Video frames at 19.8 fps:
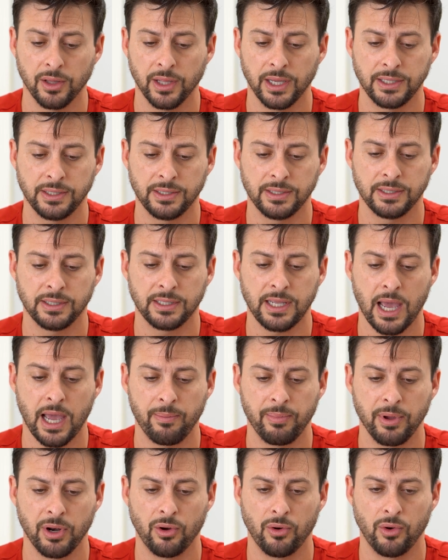Let's
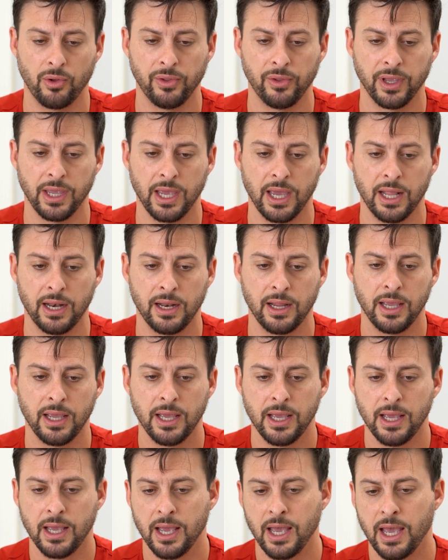tap and hold again
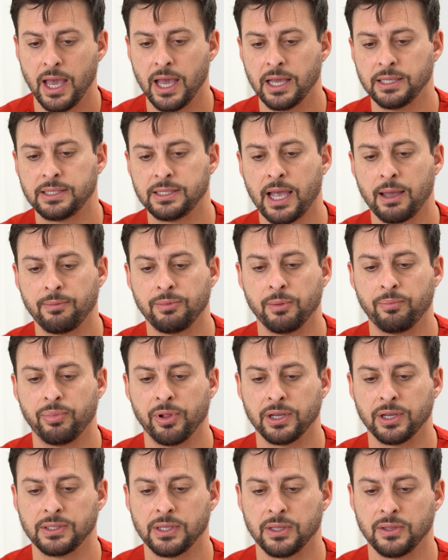and tap the
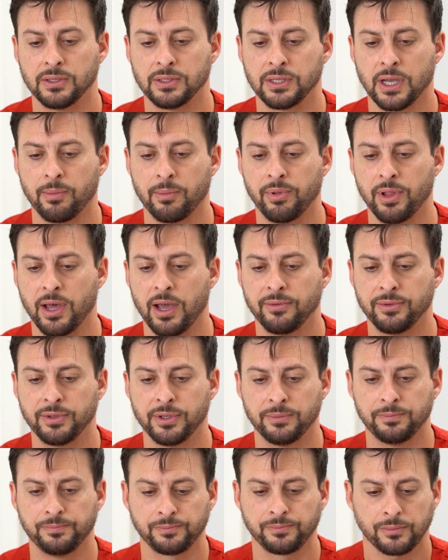plus at the top left.
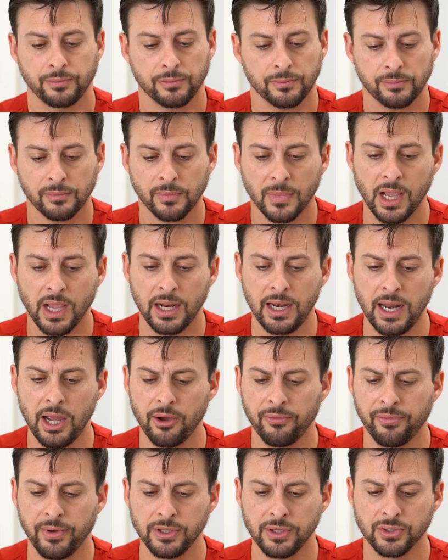
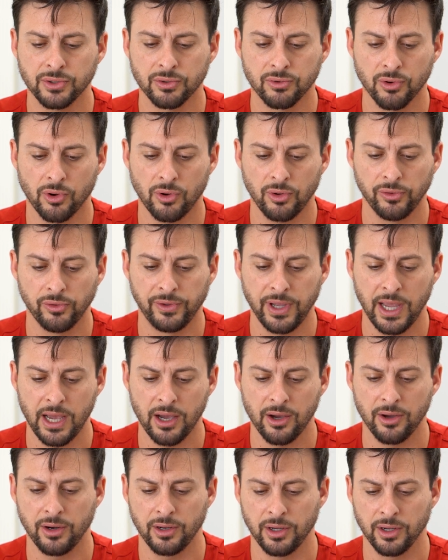Now, if I scroll
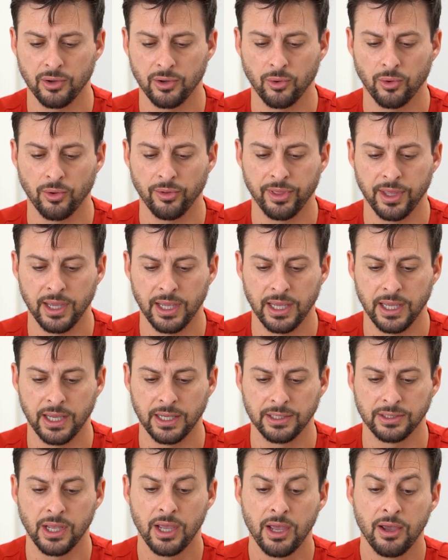down, a cool thing
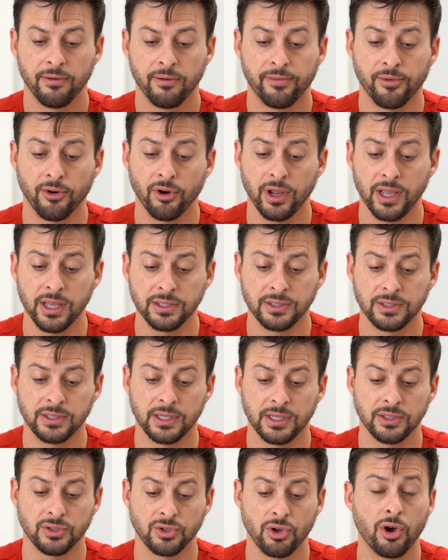is, for
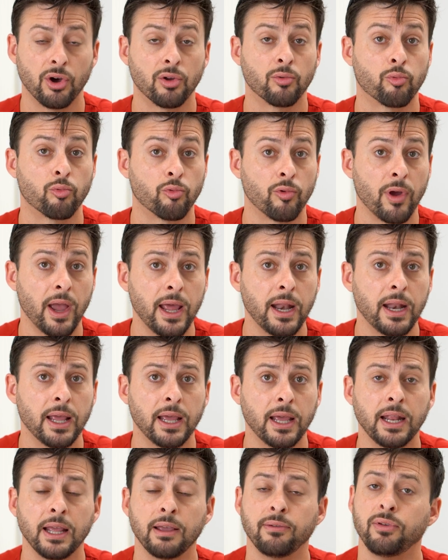instance, on
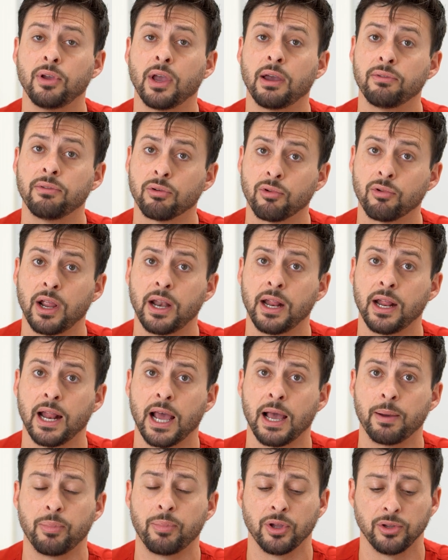Reddit, if you have the Reddit
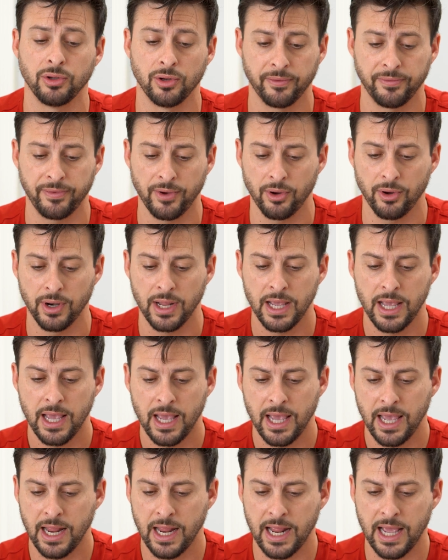app on your phone,
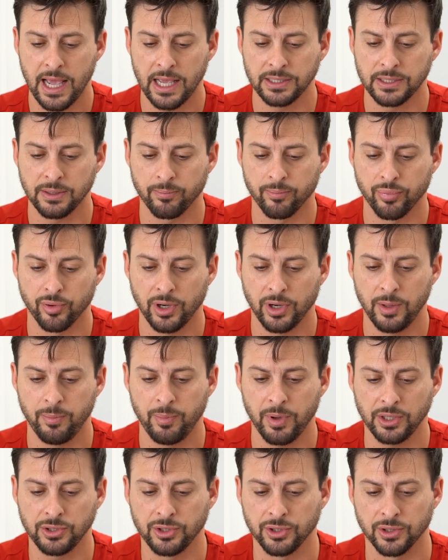it has pretty
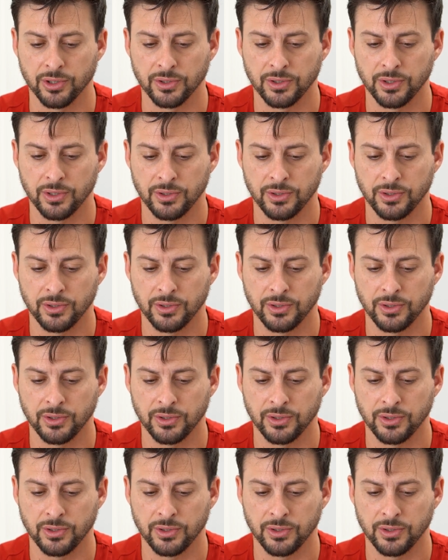pictures.